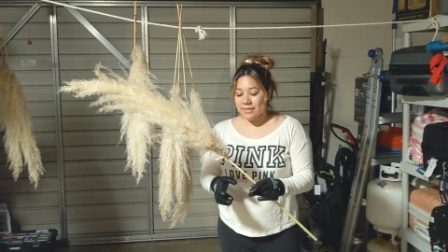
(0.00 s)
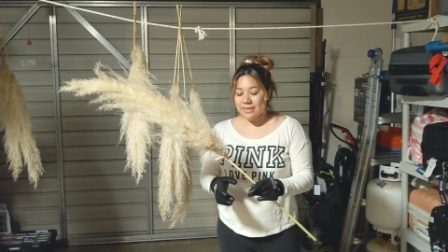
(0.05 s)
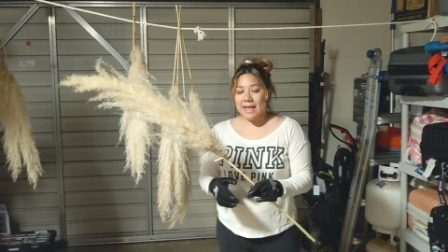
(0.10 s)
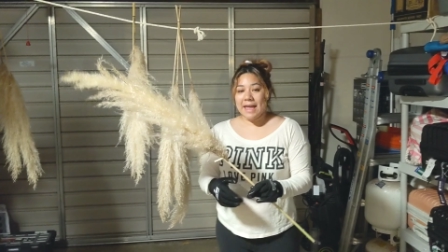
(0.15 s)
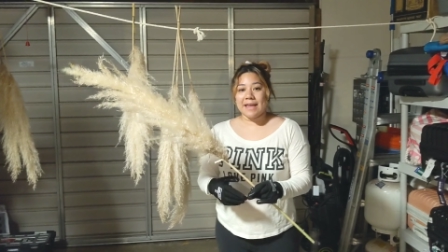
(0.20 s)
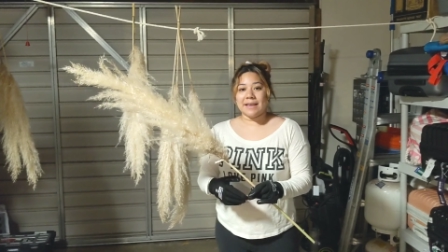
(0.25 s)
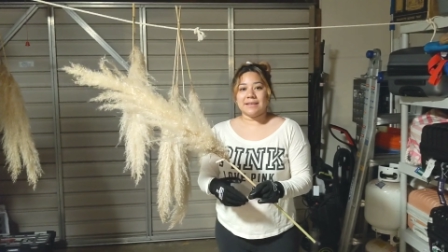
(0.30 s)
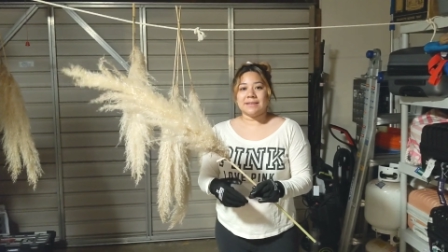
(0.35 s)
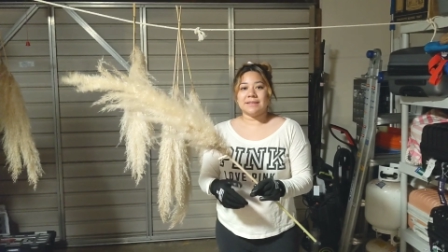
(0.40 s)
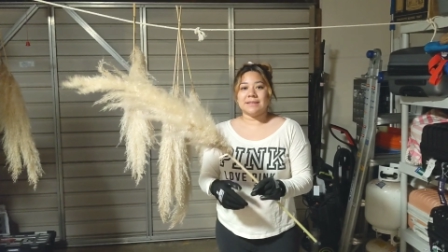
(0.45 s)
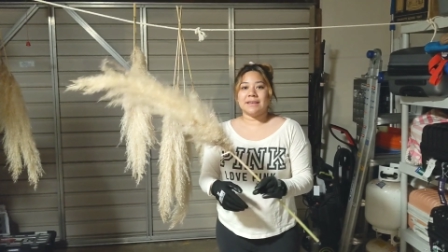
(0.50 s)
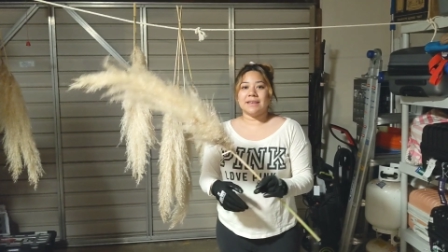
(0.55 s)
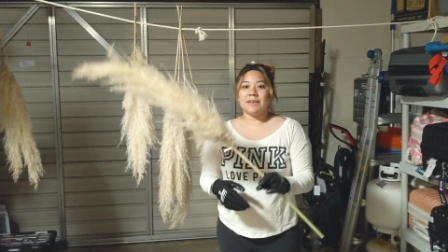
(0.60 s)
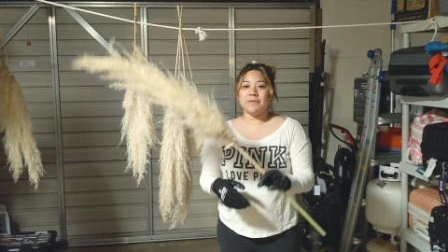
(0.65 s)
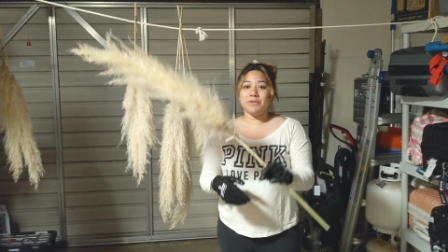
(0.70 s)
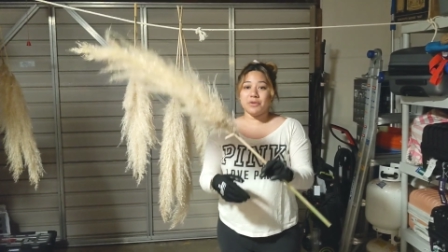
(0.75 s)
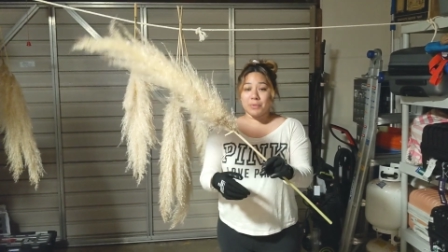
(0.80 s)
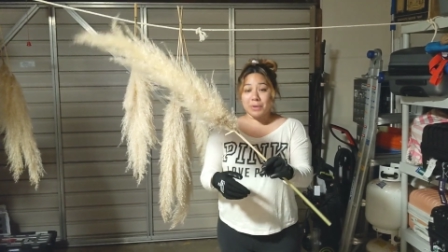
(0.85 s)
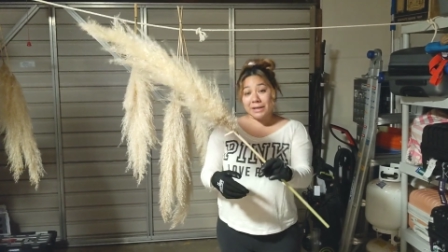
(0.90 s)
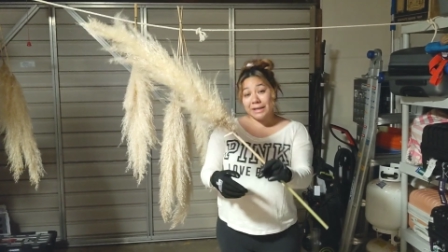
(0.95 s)
Next,
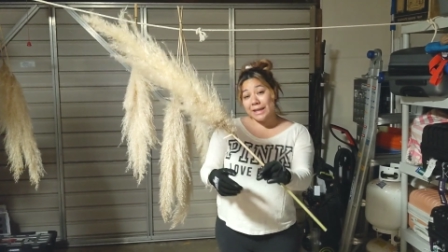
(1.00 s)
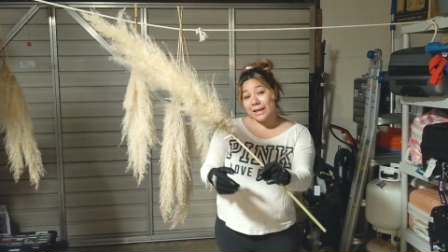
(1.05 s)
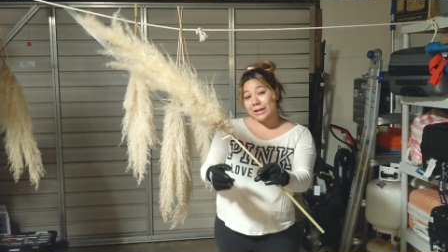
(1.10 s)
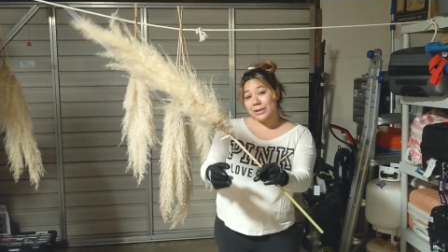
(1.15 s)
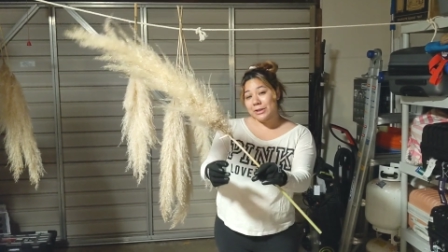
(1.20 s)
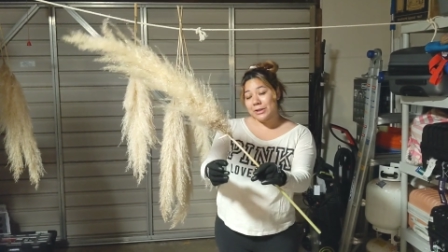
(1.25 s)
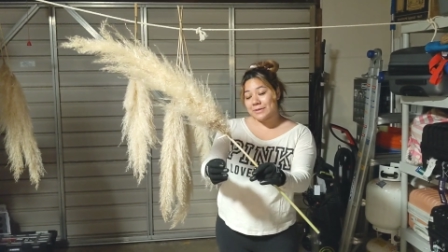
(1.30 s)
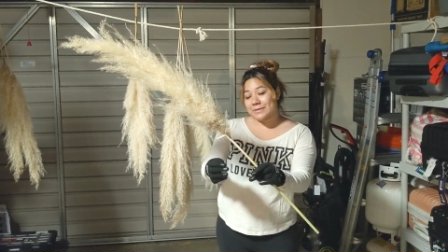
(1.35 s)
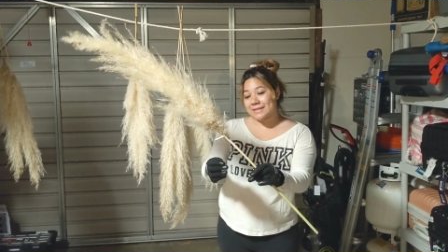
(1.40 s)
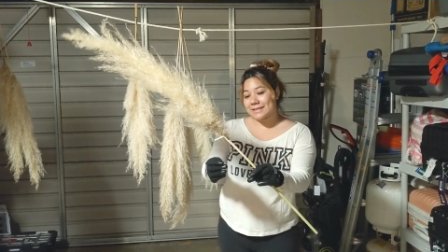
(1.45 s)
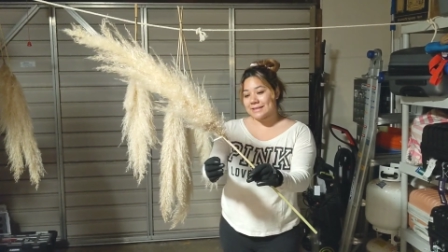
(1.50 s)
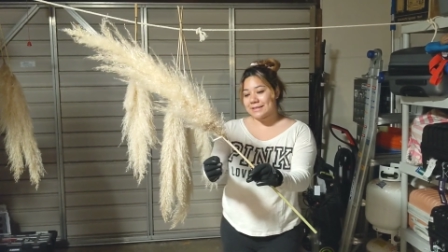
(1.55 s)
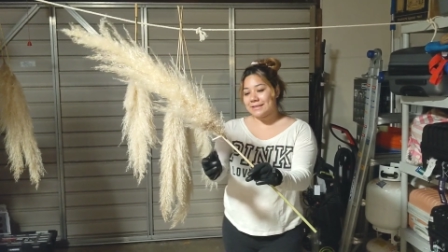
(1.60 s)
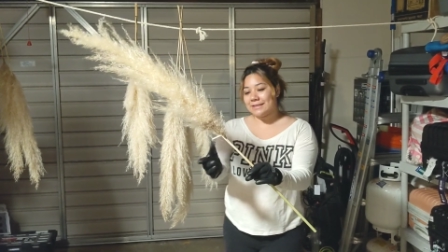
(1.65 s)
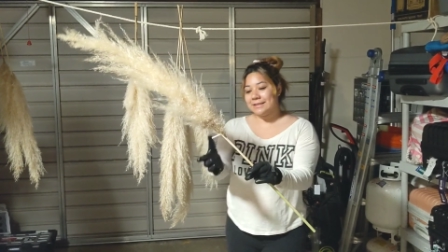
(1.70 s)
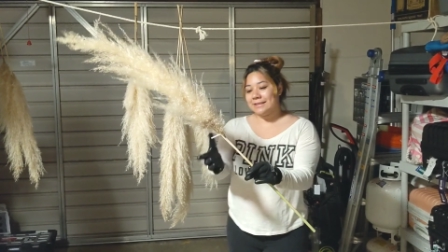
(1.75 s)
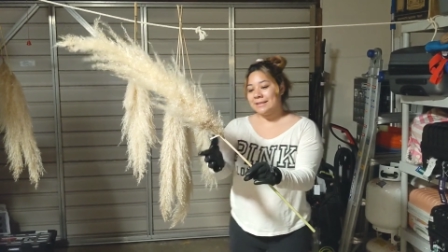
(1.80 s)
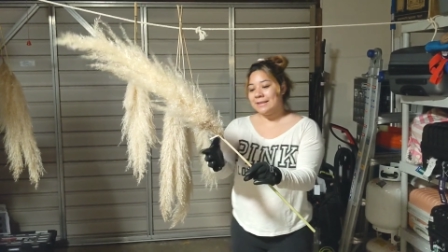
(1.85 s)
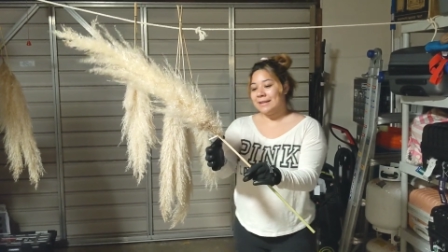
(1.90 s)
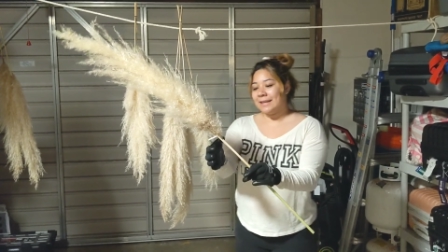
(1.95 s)
if you want to get closer,
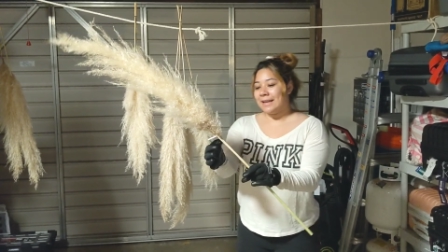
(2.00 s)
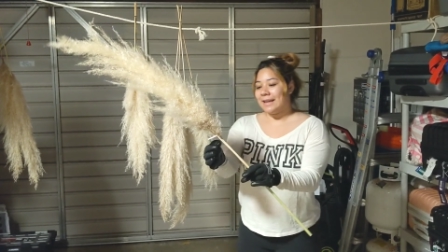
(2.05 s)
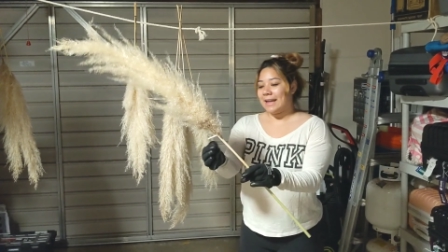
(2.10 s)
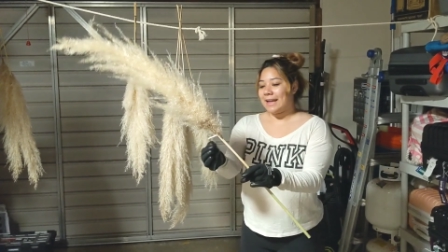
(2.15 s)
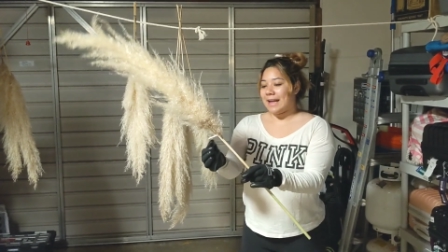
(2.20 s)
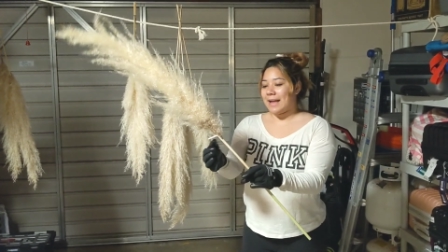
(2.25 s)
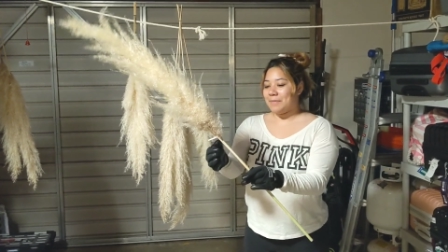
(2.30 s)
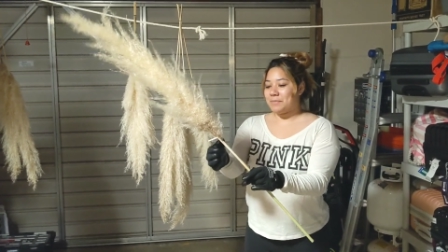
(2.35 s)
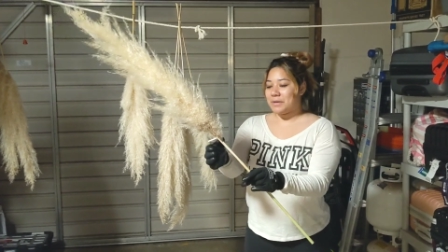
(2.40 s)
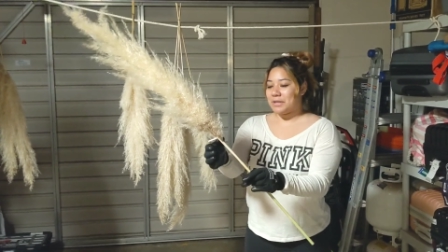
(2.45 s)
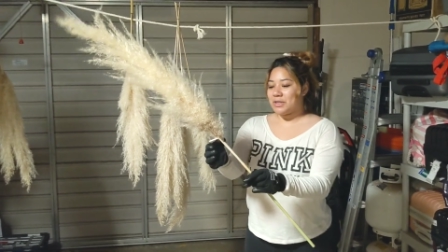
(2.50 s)
I'm